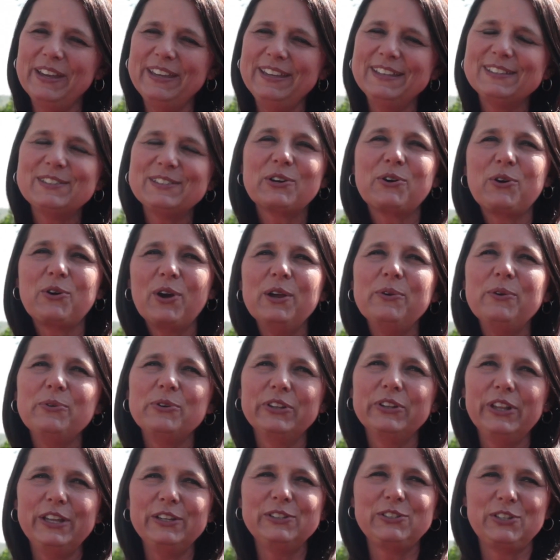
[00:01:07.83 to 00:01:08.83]
It's a great
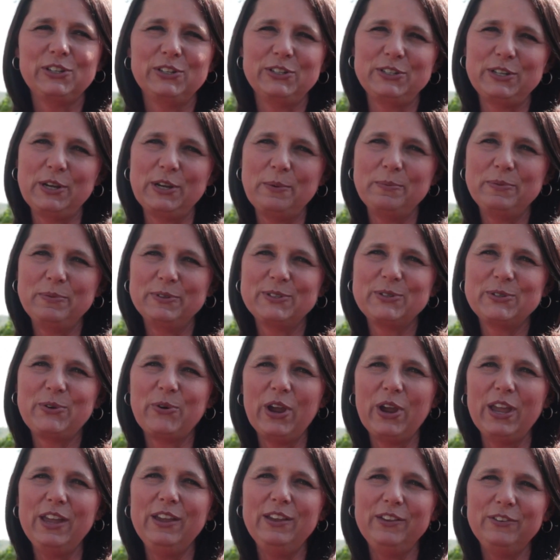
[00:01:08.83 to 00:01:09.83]
relationship. It's
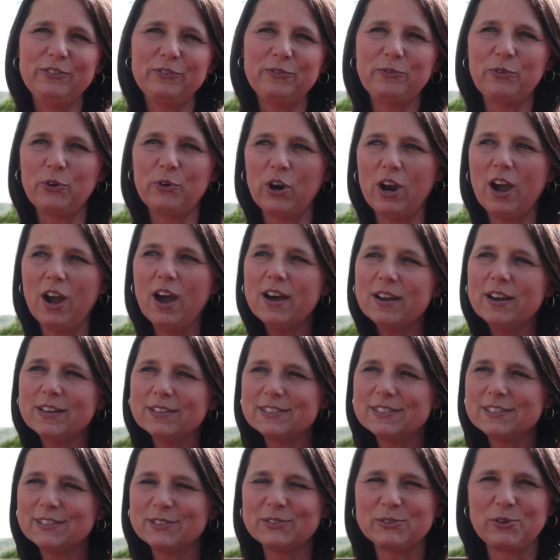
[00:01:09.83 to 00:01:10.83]
great for
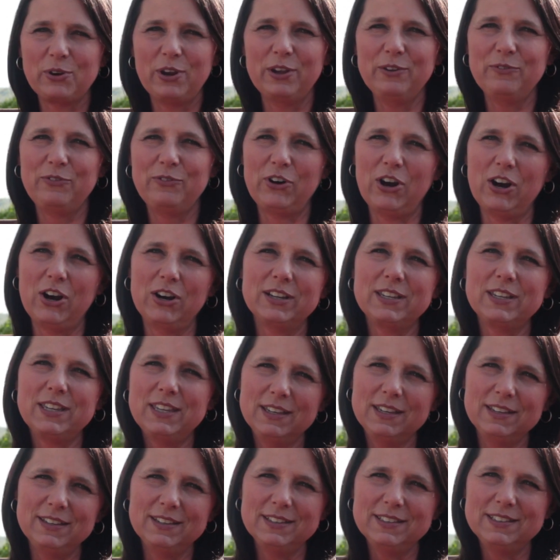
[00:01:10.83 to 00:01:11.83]
us, it's great for our
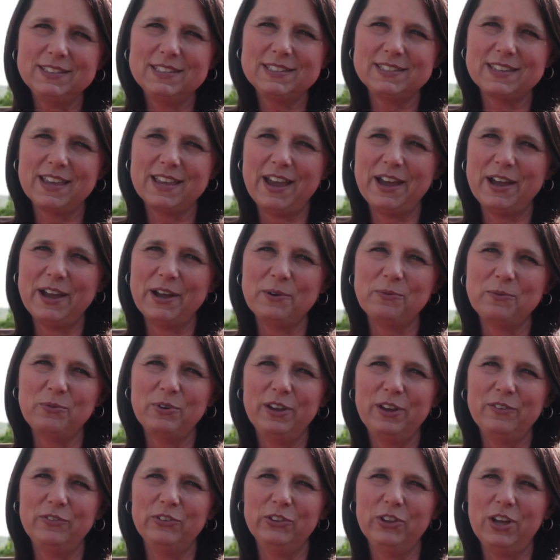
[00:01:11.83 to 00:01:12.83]
kids.
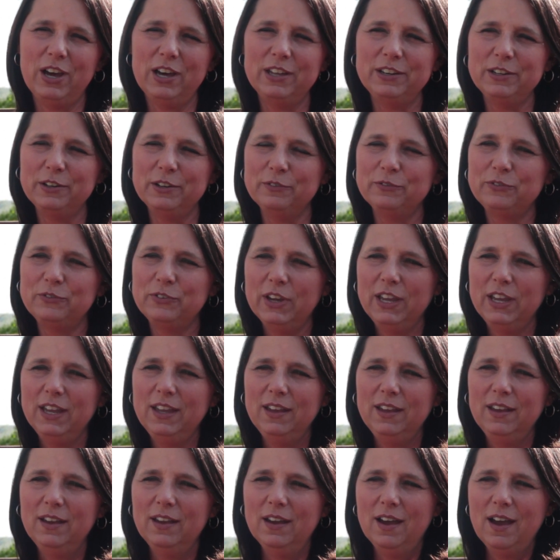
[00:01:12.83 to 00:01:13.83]
We have a lot of
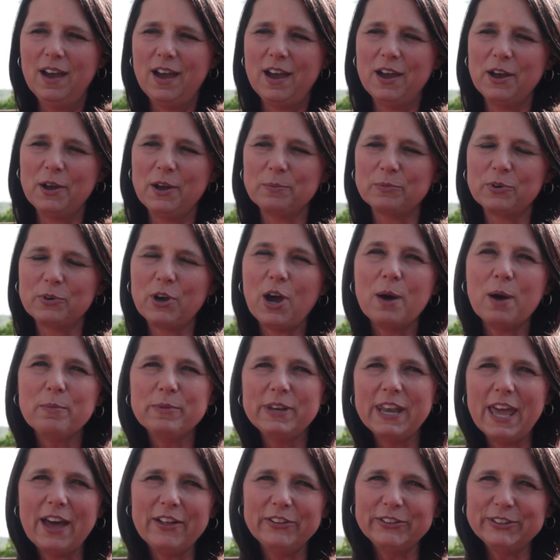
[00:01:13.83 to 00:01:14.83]

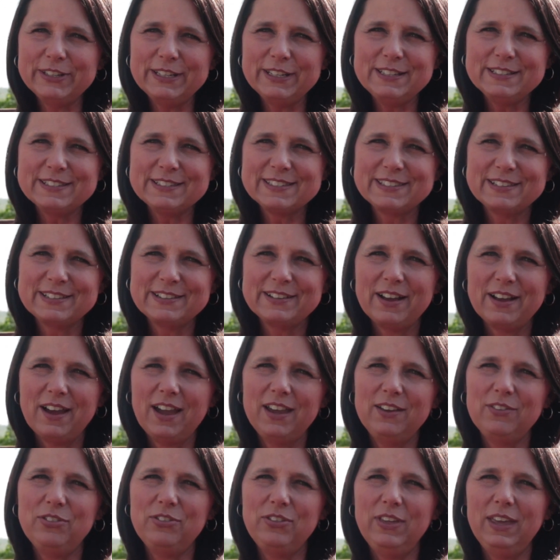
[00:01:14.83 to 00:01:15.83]
commonalities.
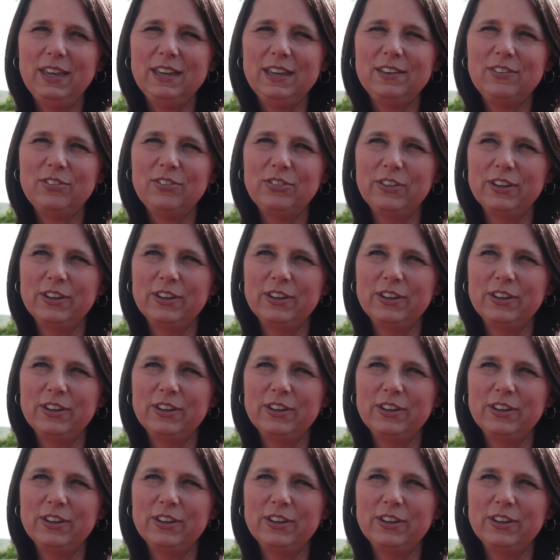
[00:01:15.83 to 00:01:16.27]
I think